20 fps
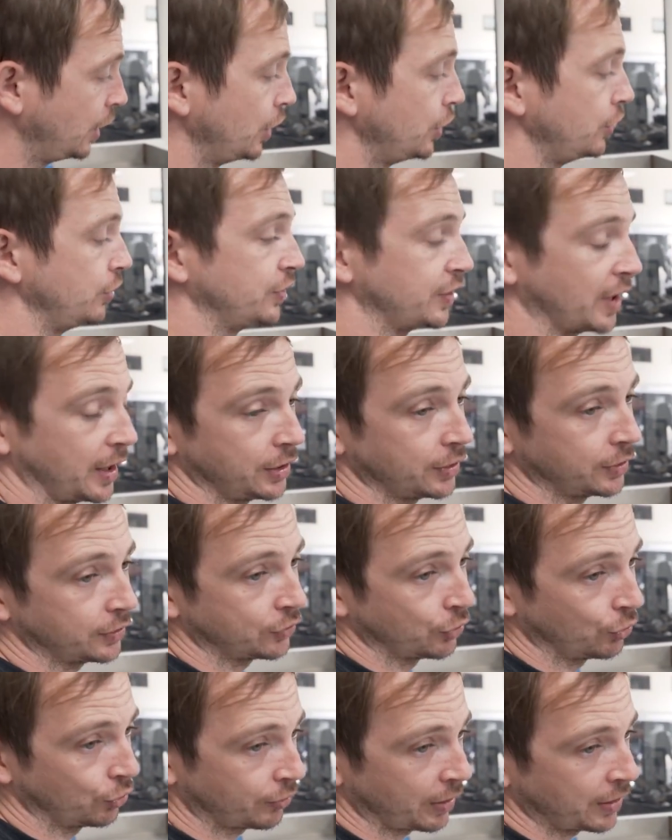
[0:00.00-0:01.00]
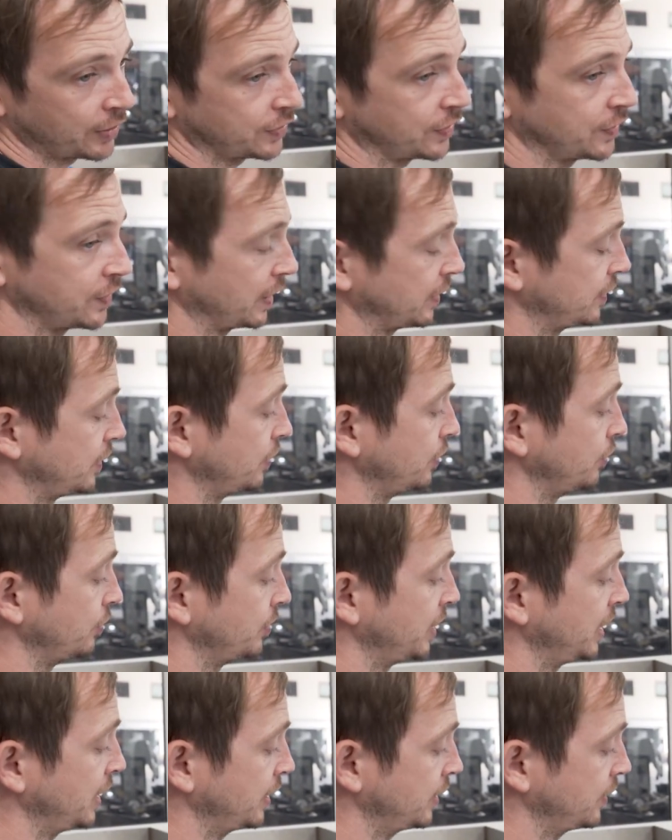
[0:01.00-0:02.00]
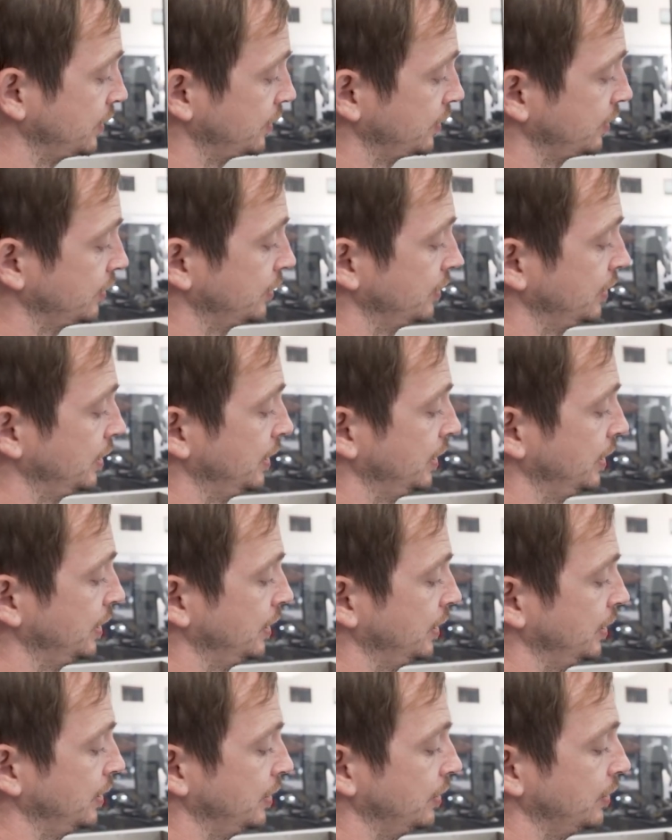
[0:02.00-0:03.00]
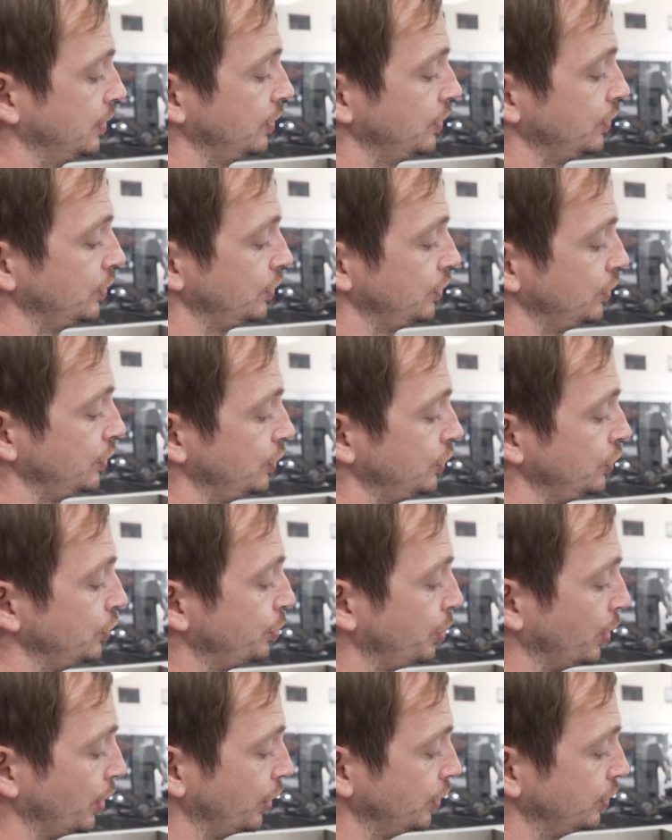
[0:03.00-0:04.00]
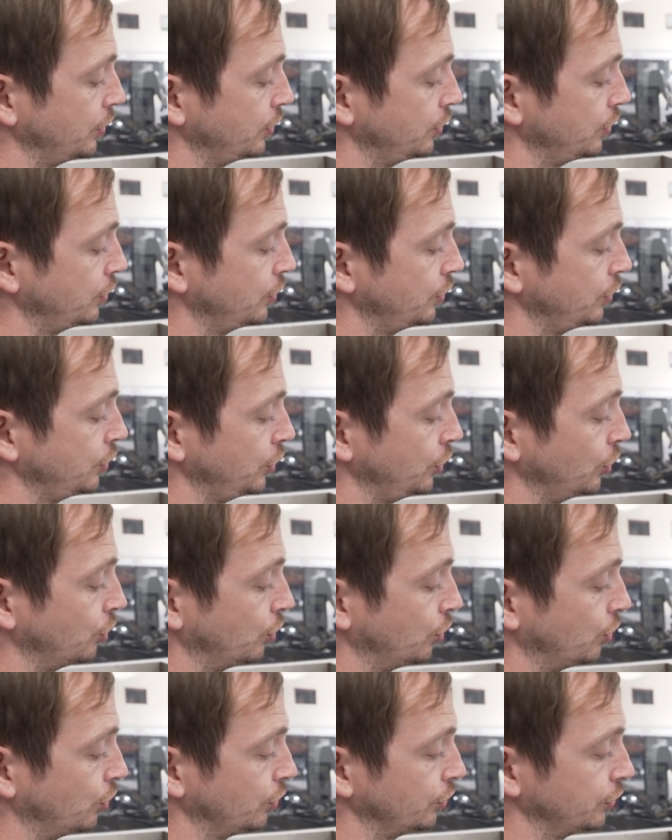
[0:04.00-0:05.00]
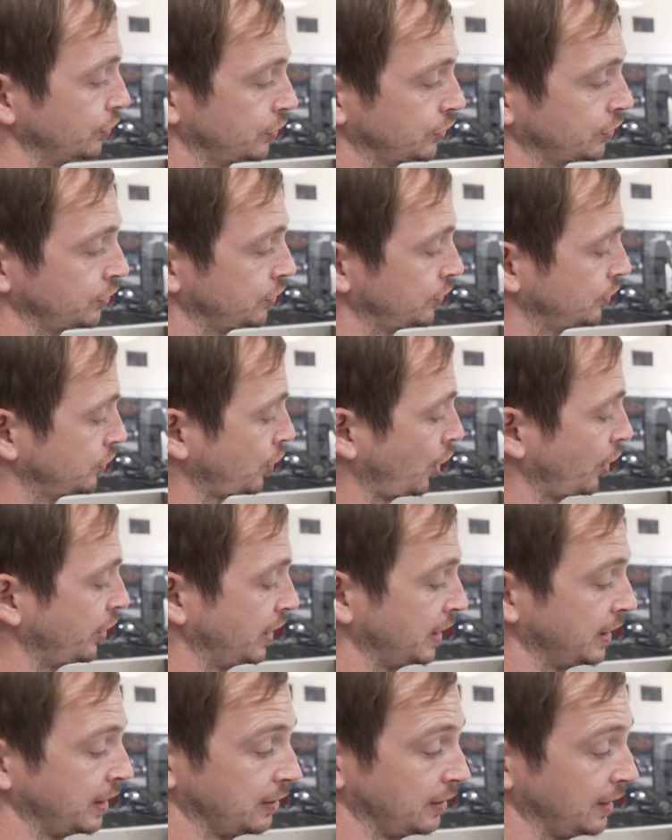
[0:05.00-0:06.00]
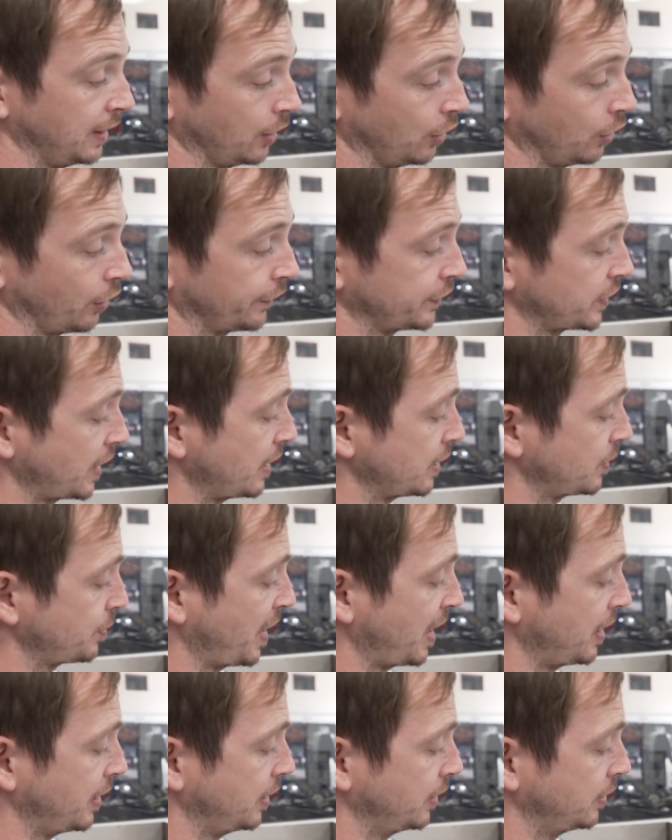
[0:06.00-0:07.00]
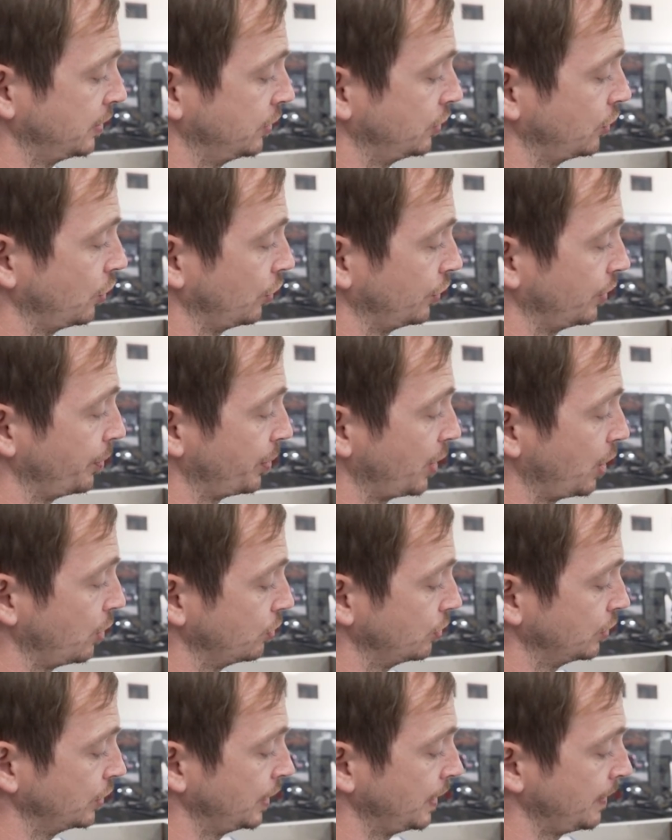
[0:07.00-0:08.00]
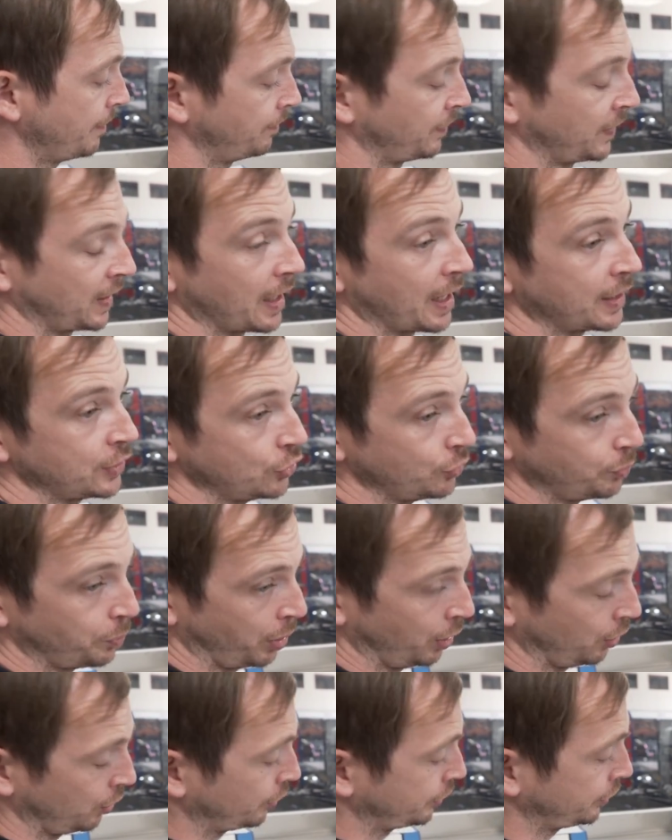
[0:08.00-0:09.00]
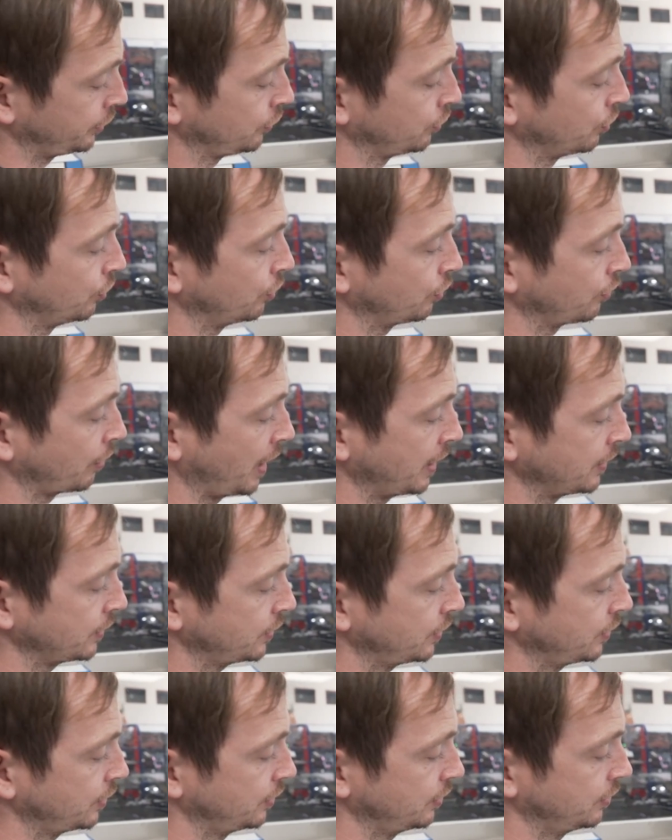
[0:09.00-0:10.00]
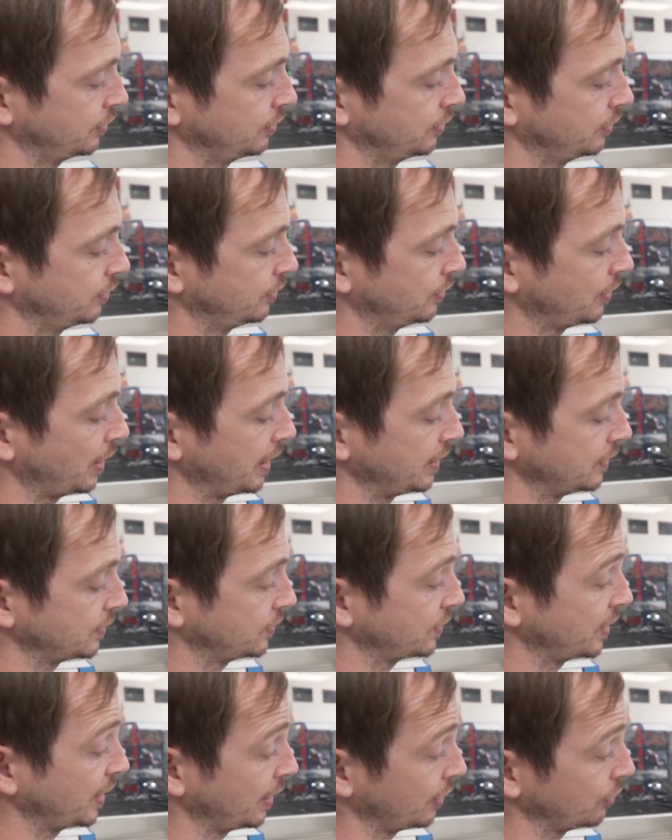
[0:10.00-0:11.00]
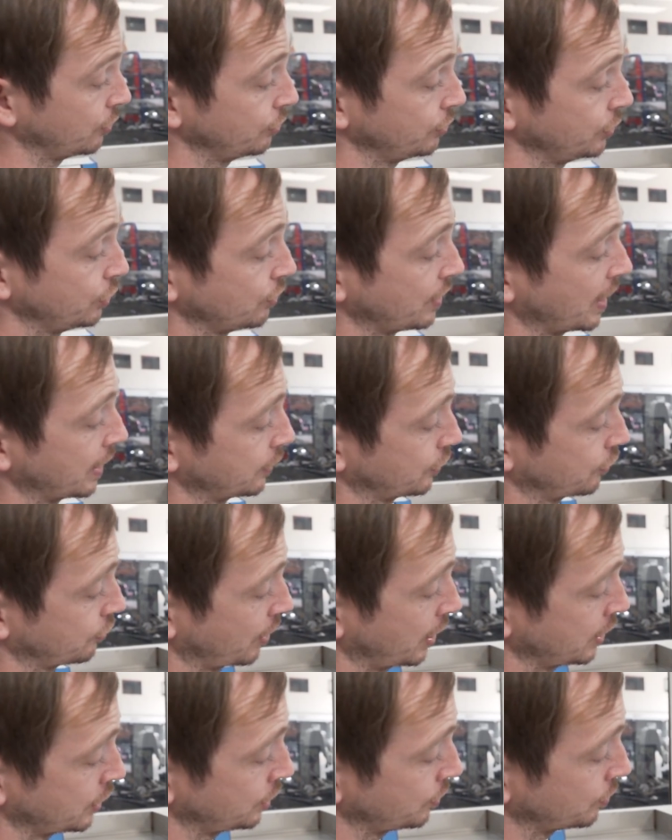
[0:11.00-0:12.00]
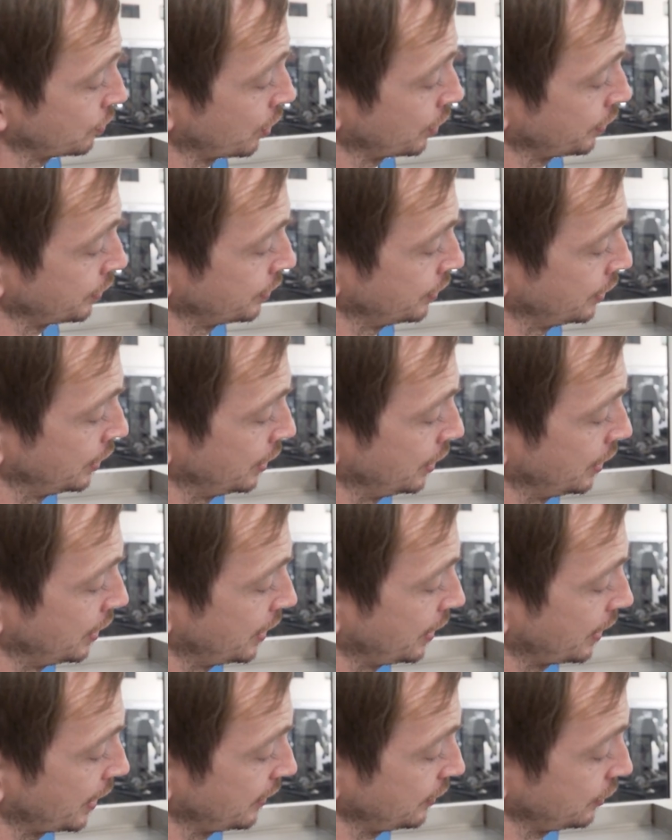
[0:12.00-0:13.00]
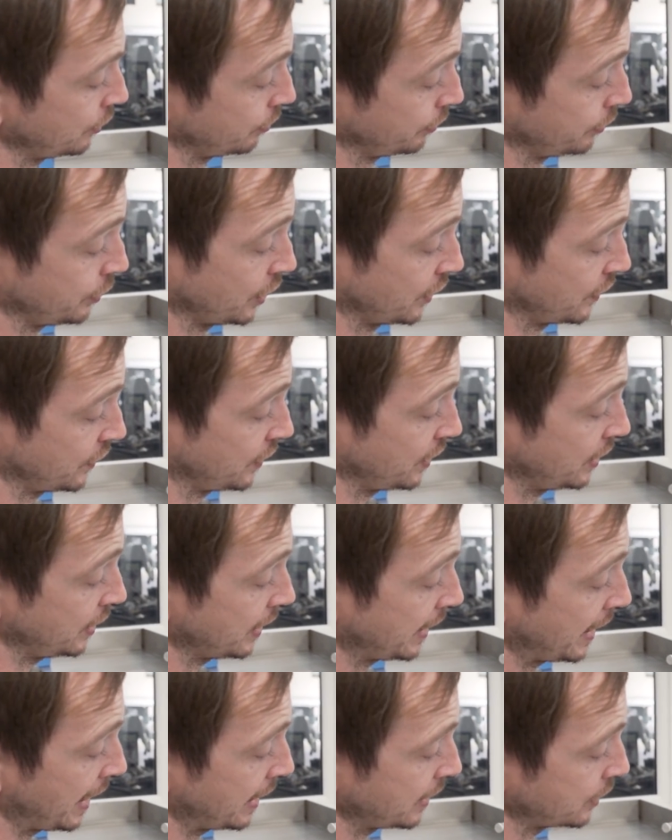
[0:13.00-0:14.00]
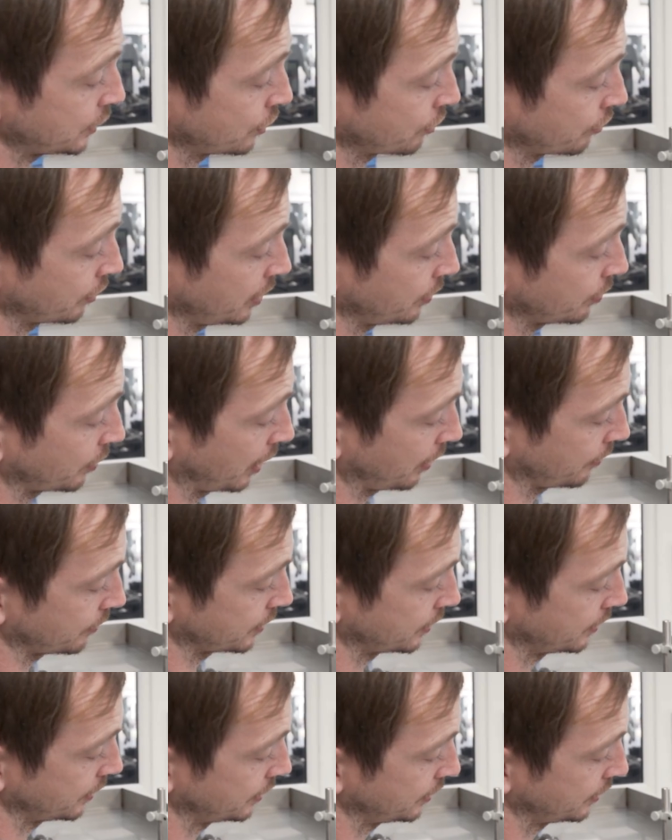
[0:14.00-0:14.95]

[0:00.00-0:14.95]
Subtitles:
You set your torque wrench to 60 Newton meters. You put your tightening little offset spanner on the bolt, and you pull on your torque wrench until you get the stretch you want, and you will just see your gauge creep round.